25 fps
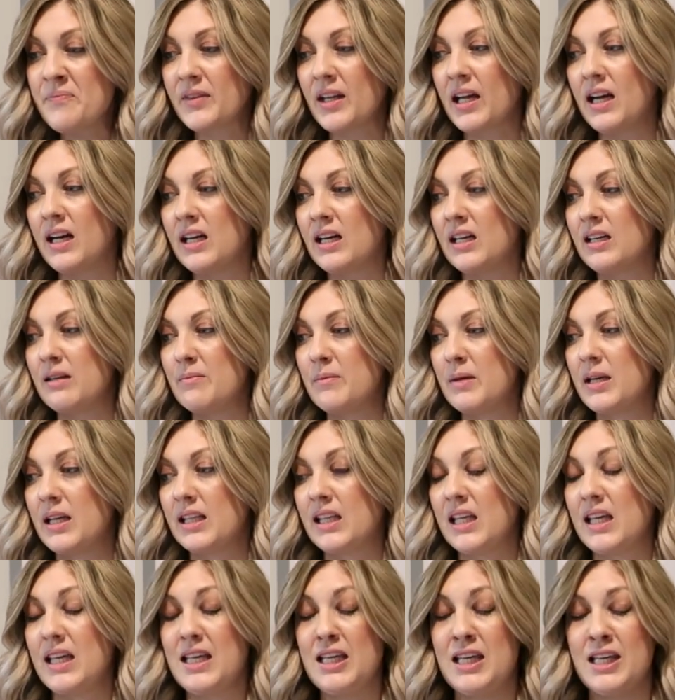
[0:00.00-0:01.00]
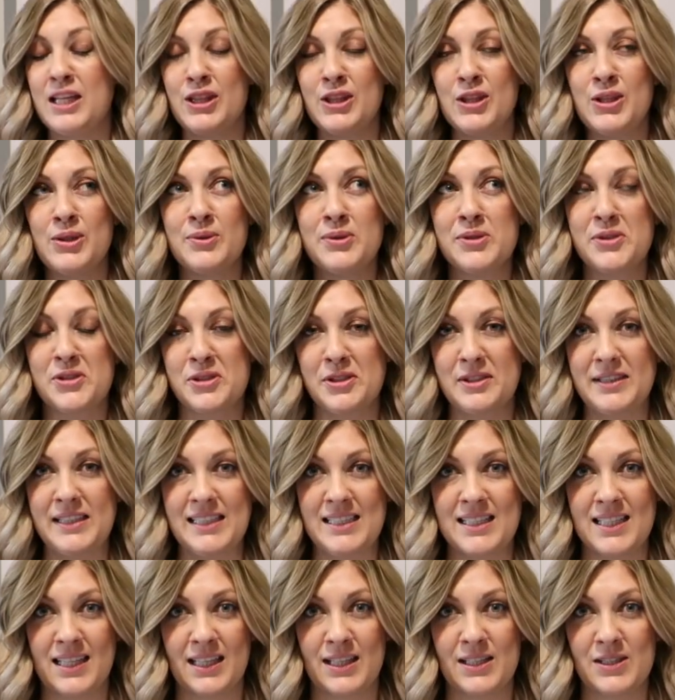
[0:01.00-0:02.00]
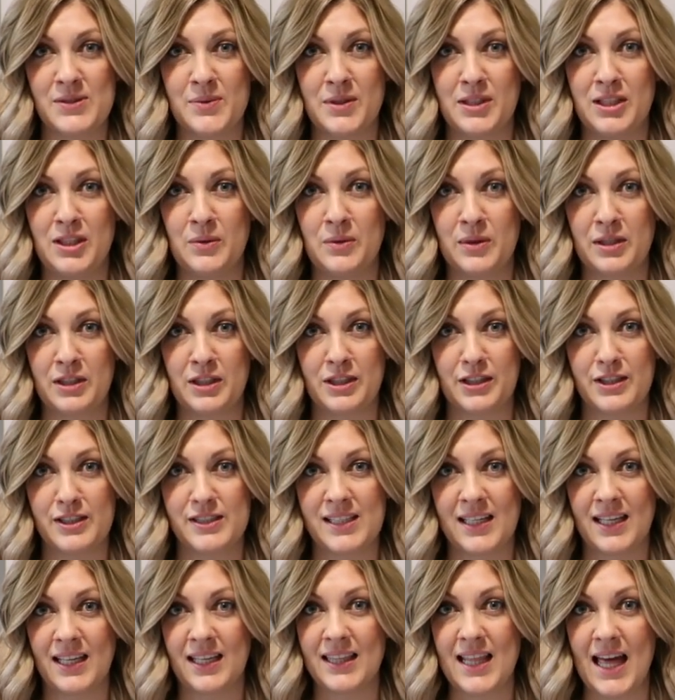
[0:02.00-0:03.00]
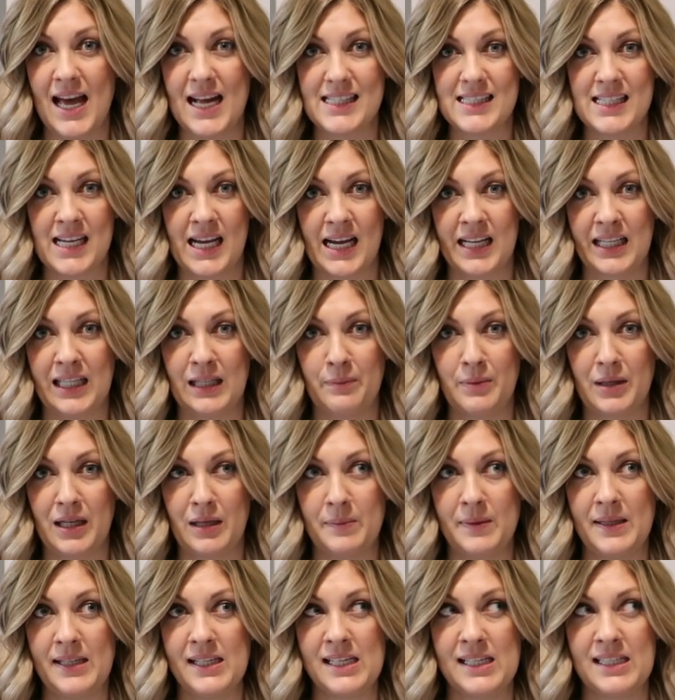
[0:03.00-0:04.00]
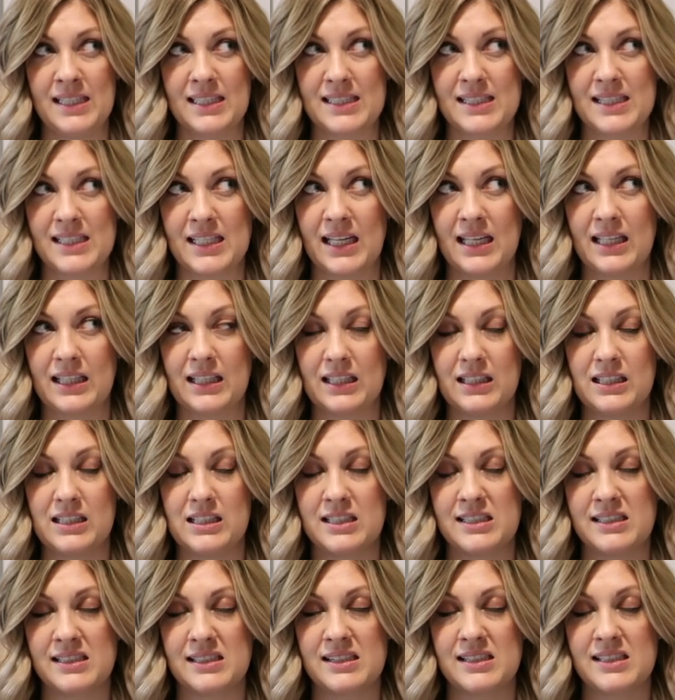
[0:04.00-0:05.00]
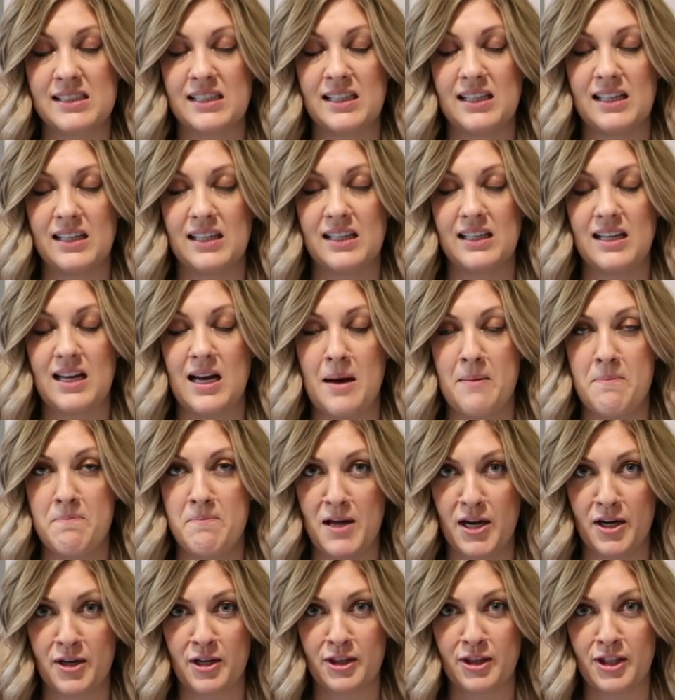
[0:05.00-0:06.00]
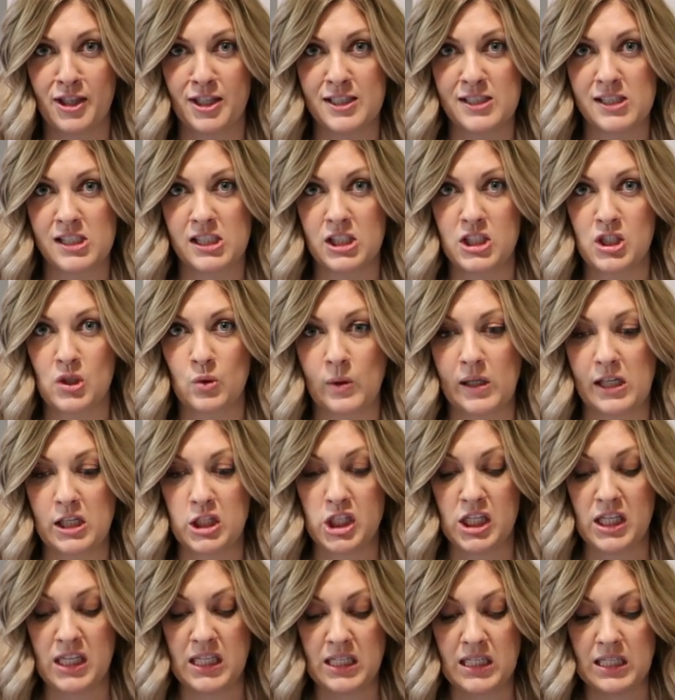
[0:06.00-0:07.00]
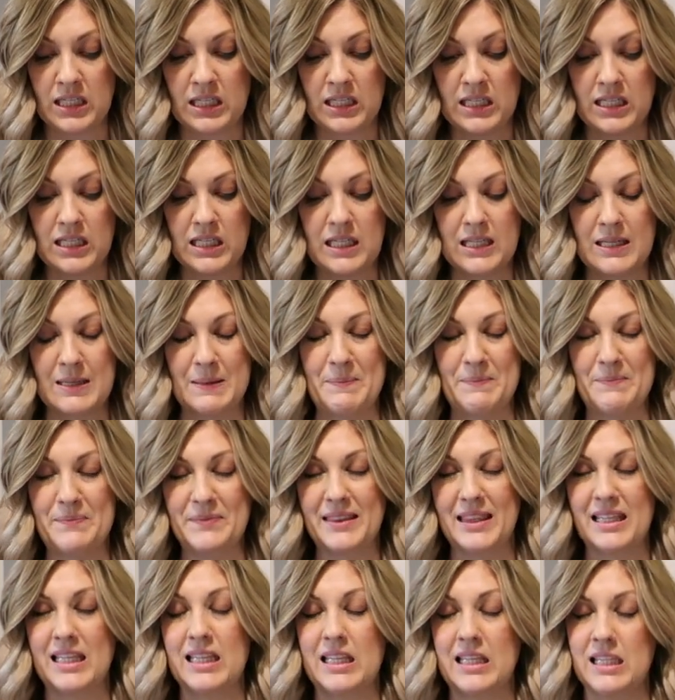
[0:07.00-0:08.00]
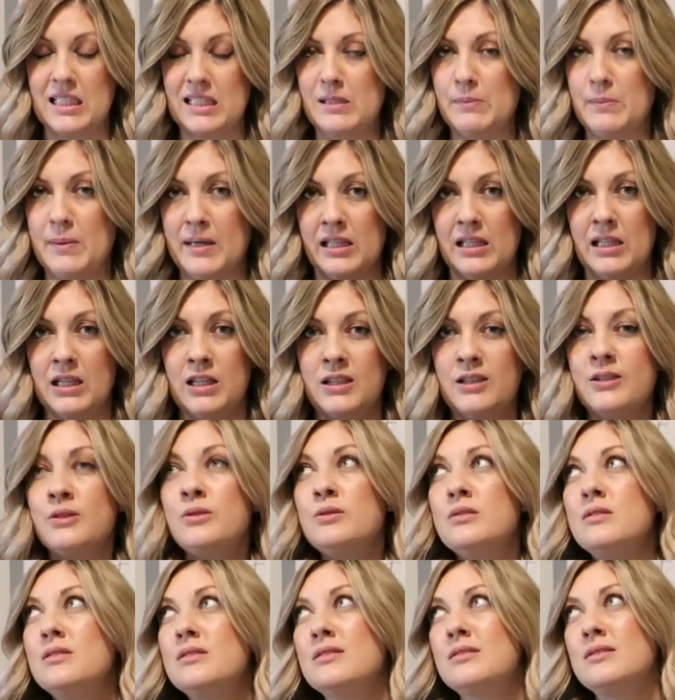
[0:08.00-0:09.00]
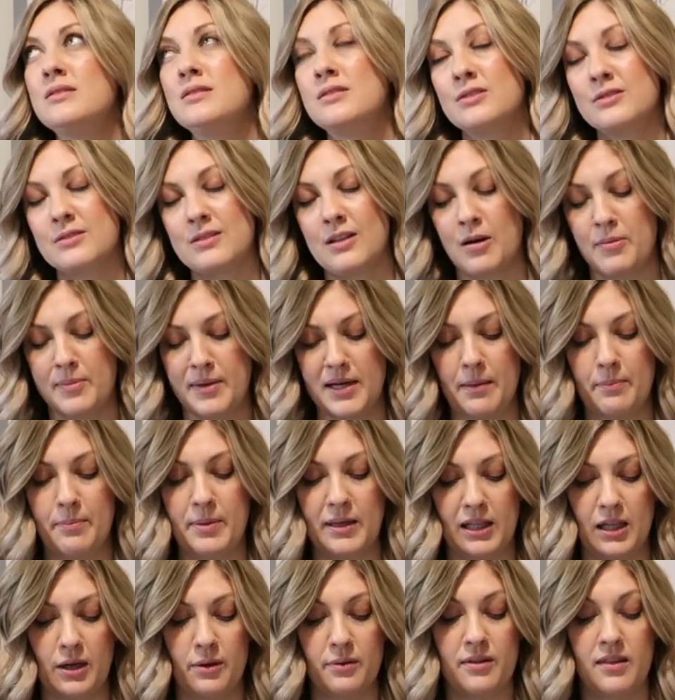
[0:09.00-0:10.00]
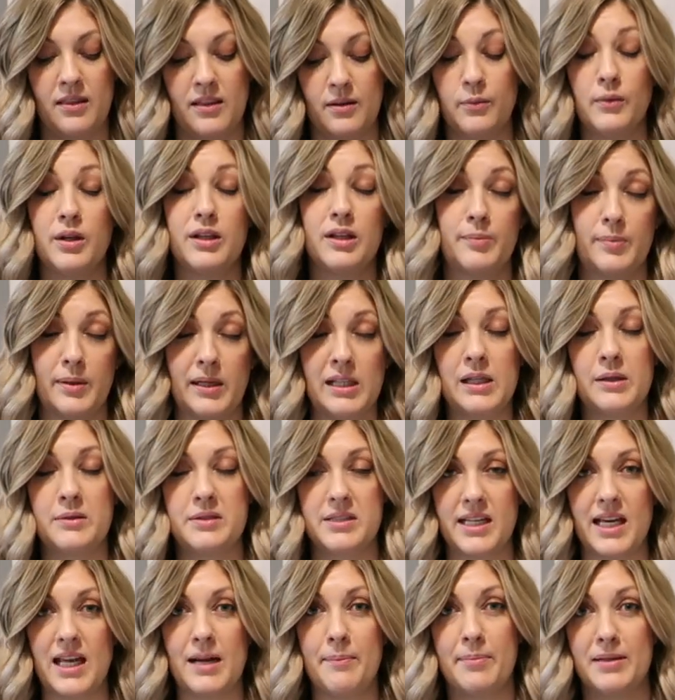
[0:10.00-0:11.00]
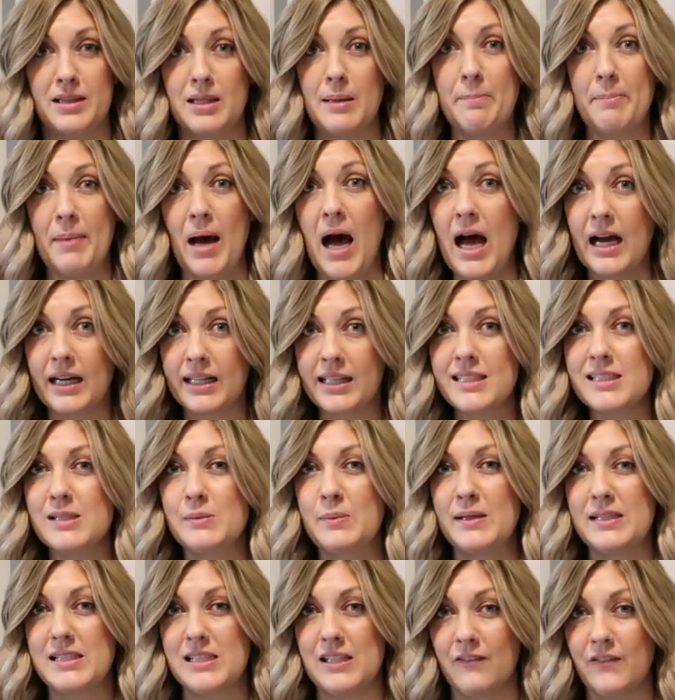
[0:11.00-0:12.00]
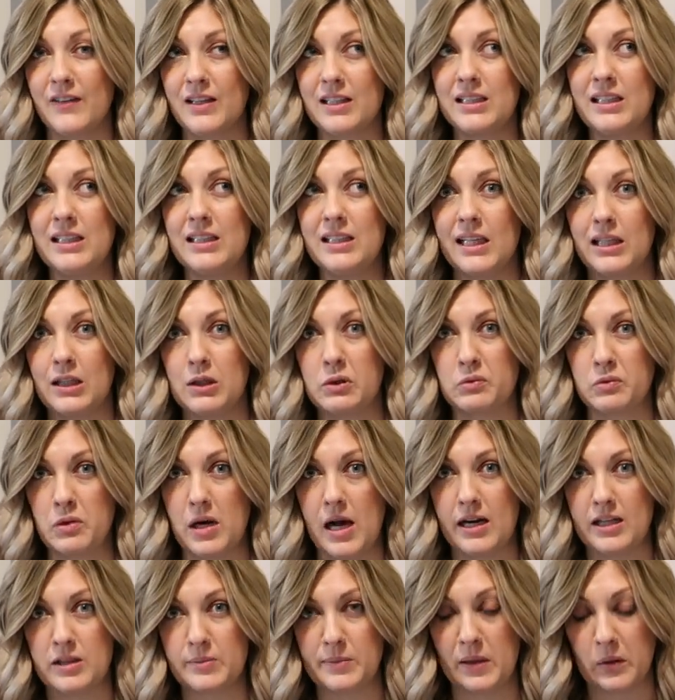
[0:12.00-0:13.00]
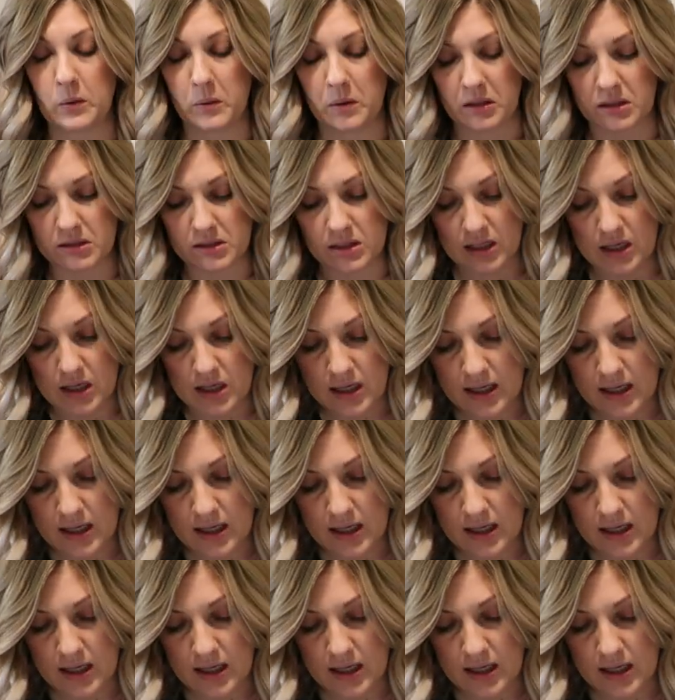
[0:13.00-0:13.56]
Like in those early days when you were nursing that tiny baby and it's like just a marathon situation, this pillow, I mean, the pillow did, but the pocket specifically like rocked my world.